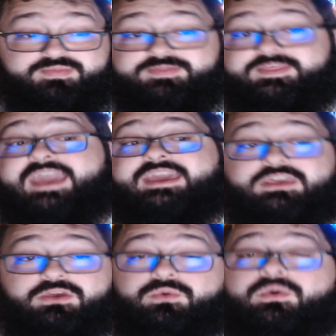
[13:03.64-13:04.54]
thank
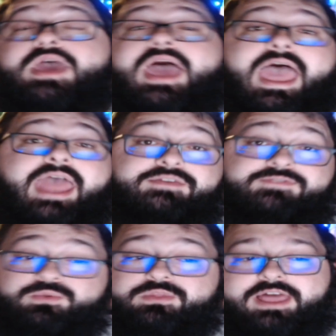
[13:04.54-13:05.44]
you. And if
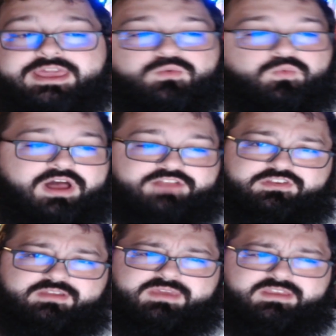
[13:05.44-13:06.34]
you like
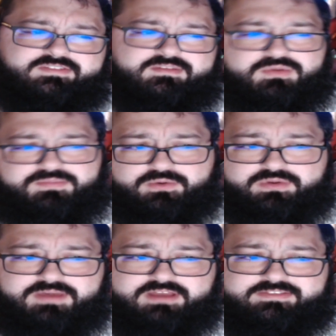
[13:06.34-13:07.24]
watching me assemble
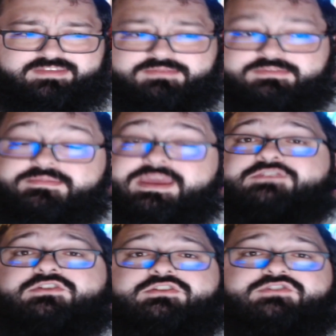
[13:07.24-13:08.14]
Pokemon teams, make
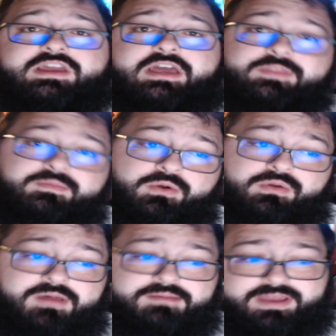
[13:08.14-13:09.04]
sure to check out the
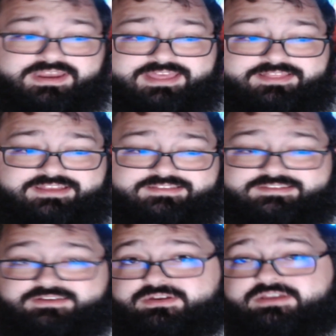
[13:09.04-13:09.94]
Pokemon by Daylight
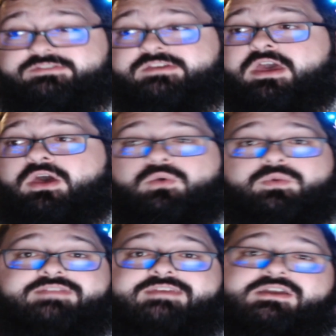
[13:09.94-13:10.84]
series.
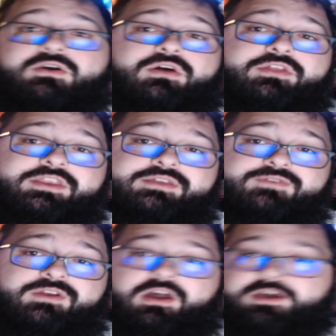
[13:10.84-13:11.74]
We take all the
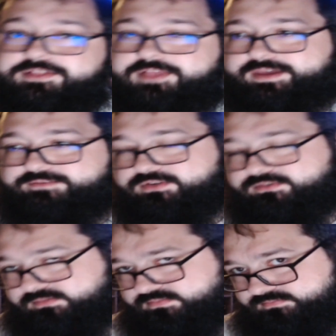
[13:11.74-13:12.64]
different unalivers